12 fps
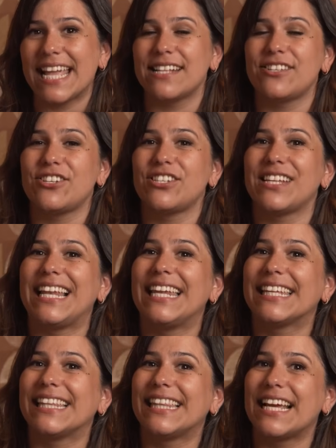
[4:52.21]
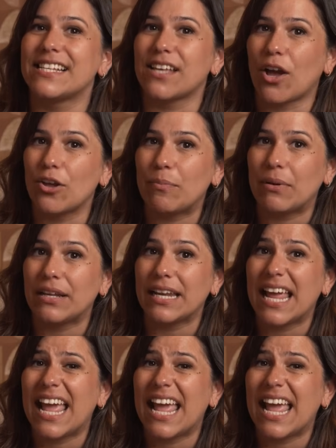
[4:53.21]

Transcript: it's just a little less open.